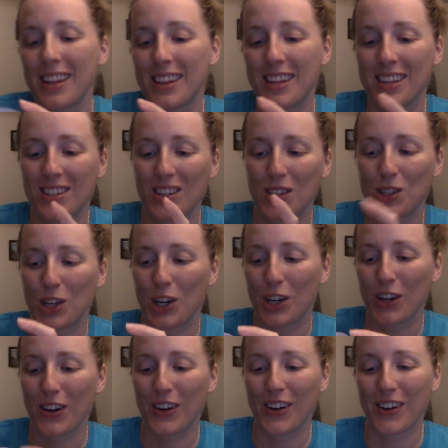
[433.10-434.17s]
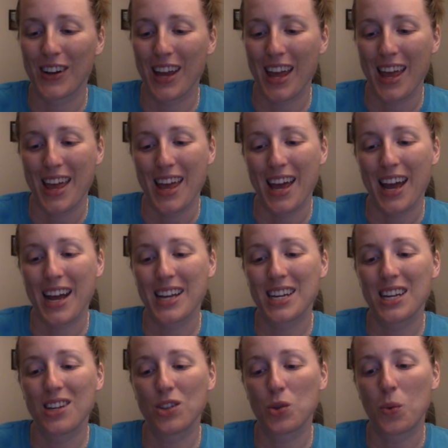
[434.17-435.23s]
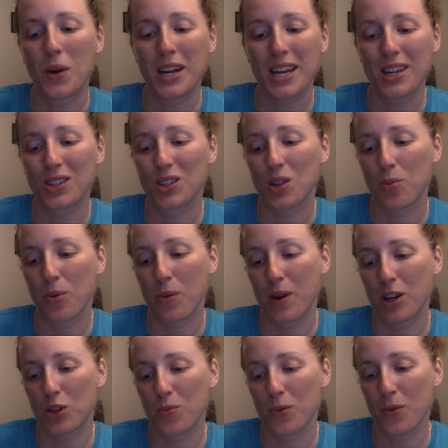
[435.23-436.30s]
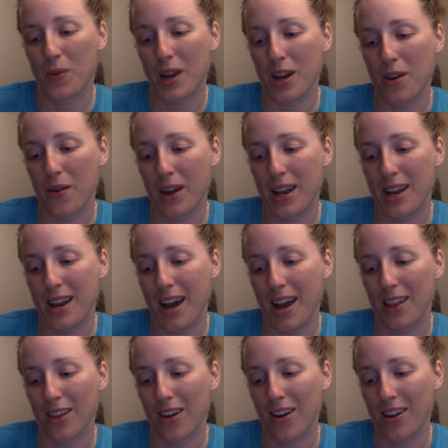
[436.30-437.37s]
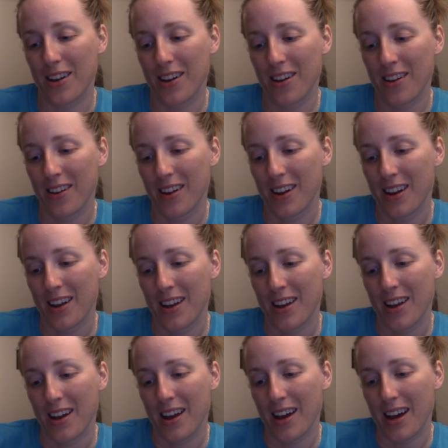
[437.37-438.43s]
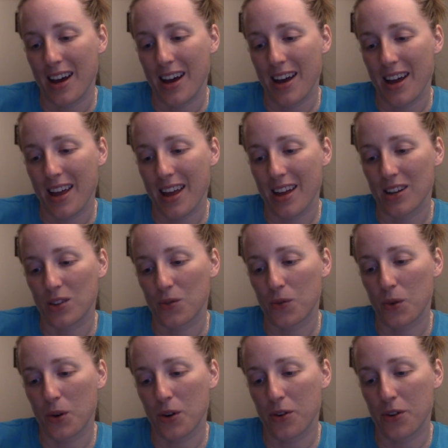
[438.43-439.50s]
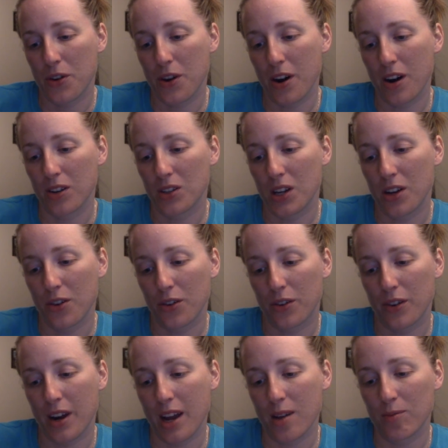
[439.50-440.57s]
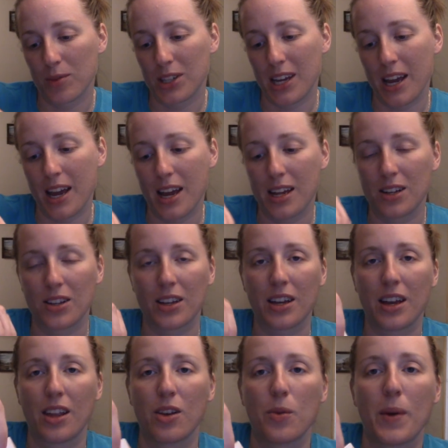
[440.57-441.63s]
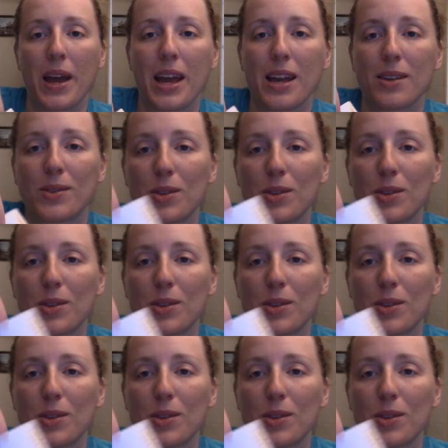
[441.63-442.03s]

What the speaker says: This is her 80/20 superwash merino and nylon. It is 400 yards, 100 grams, and the colorway is